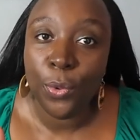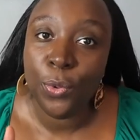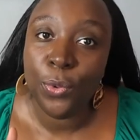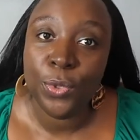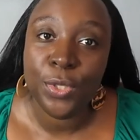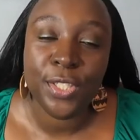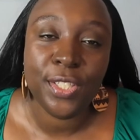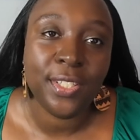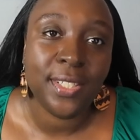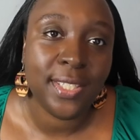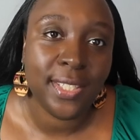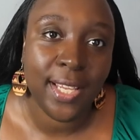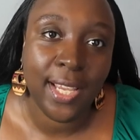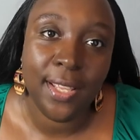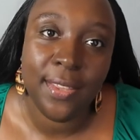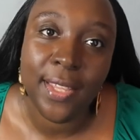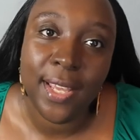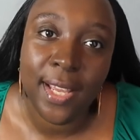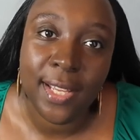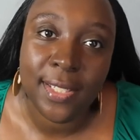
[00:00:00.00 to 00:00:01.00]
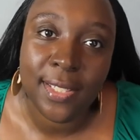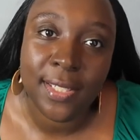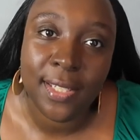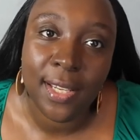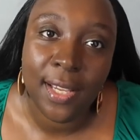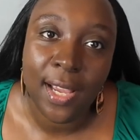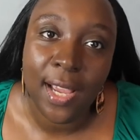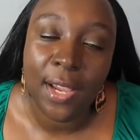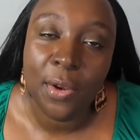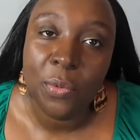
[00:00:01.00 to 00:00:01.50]
Who's to say that
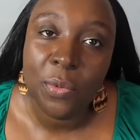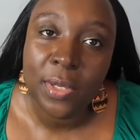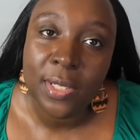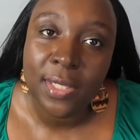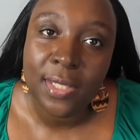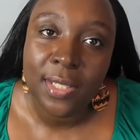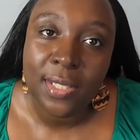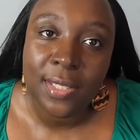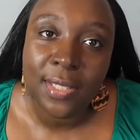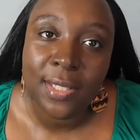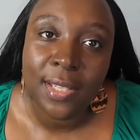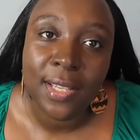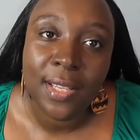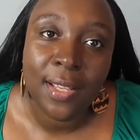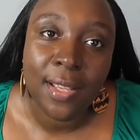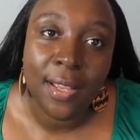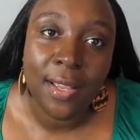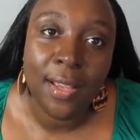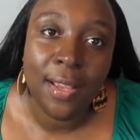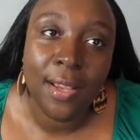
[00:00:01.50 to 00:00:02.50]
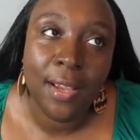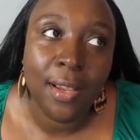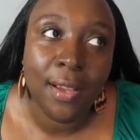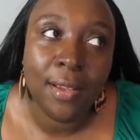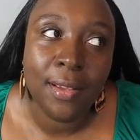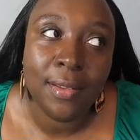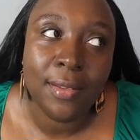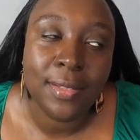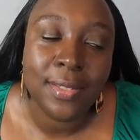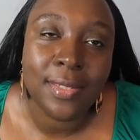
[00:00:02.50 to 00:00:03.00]
I wasn't
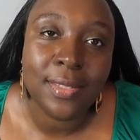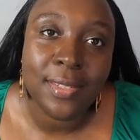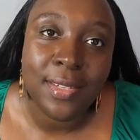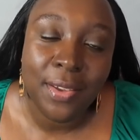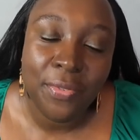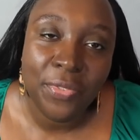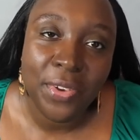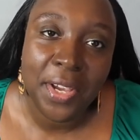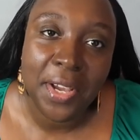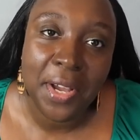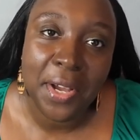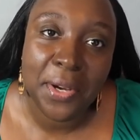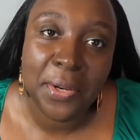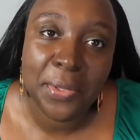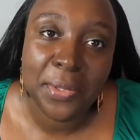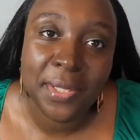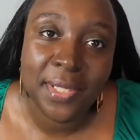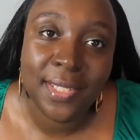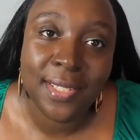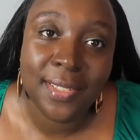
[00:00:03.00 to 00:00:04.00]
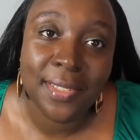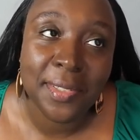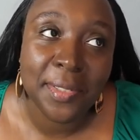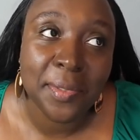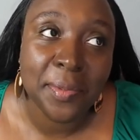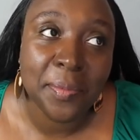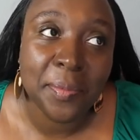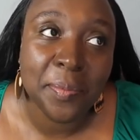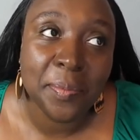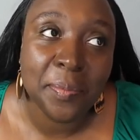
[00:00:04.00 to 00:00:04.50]
sniffing out
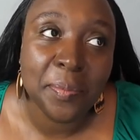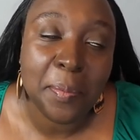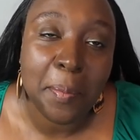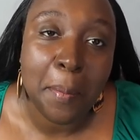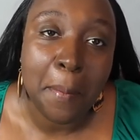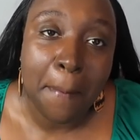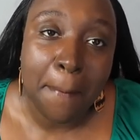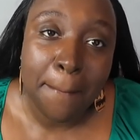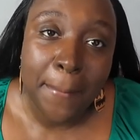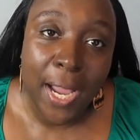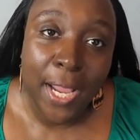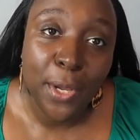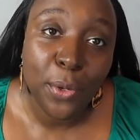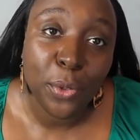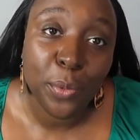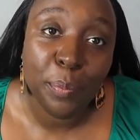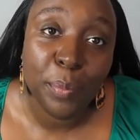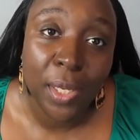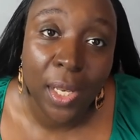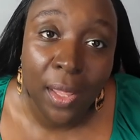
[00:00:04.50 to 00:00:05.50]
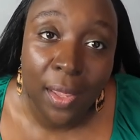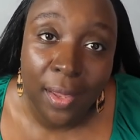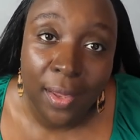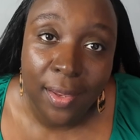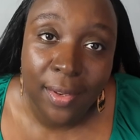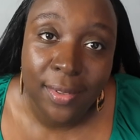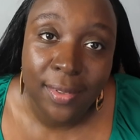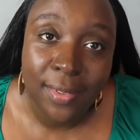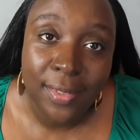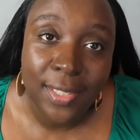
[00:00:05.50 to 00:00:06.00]
my own
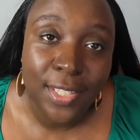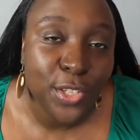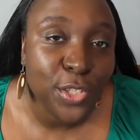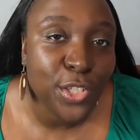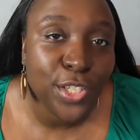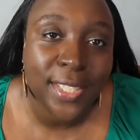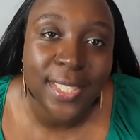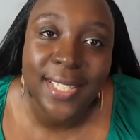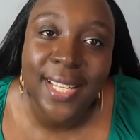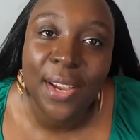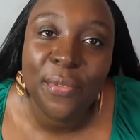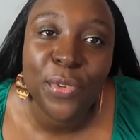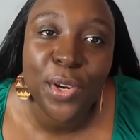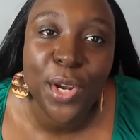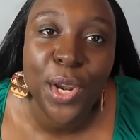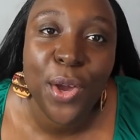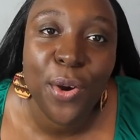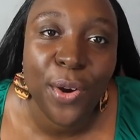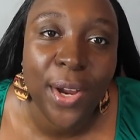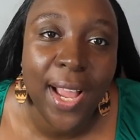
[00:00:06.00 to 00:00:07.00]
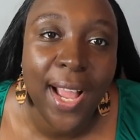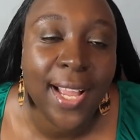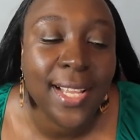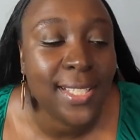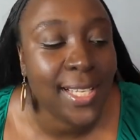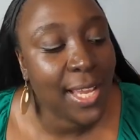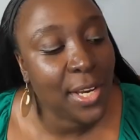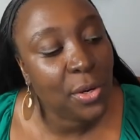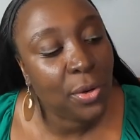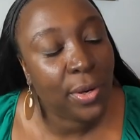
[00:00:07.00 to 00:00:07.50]
blood? You just never know,
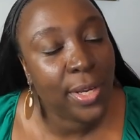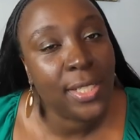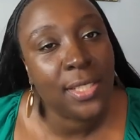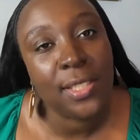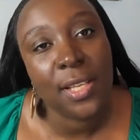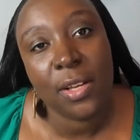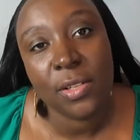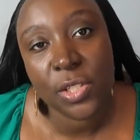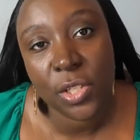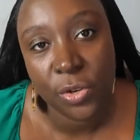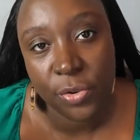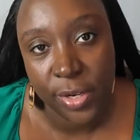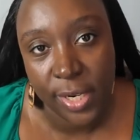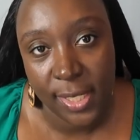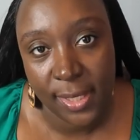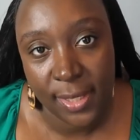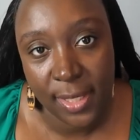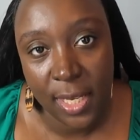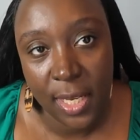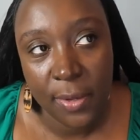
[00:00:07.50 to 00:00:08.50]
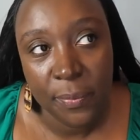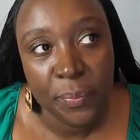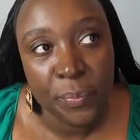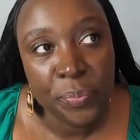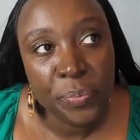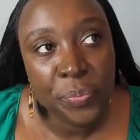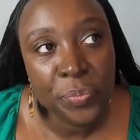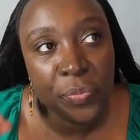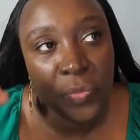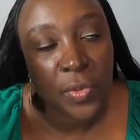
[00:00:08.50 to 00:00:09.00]
guys. I know it sounds crazy.
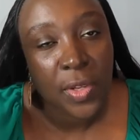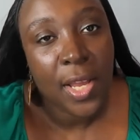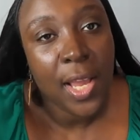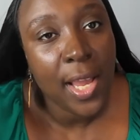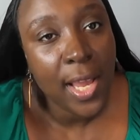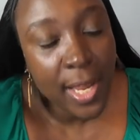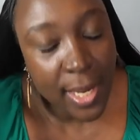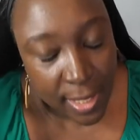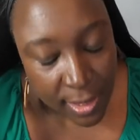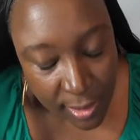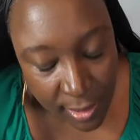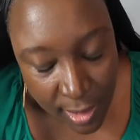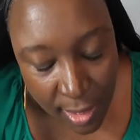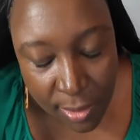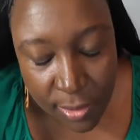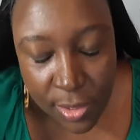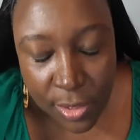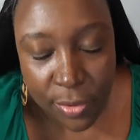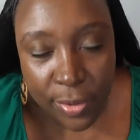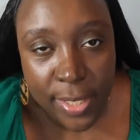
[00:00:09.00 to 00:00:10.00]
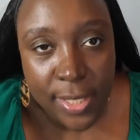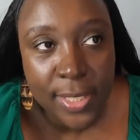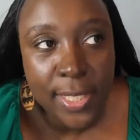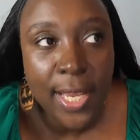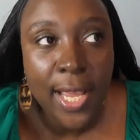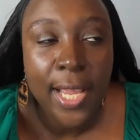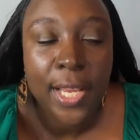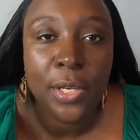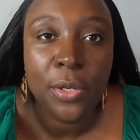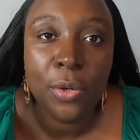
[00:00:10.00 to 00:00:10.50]
It sounds
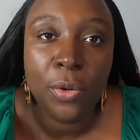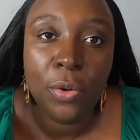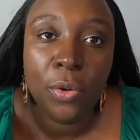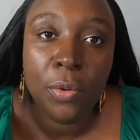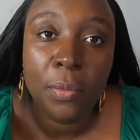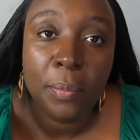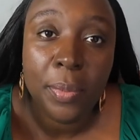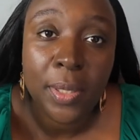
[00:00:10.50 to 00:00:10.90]
crazy, I know,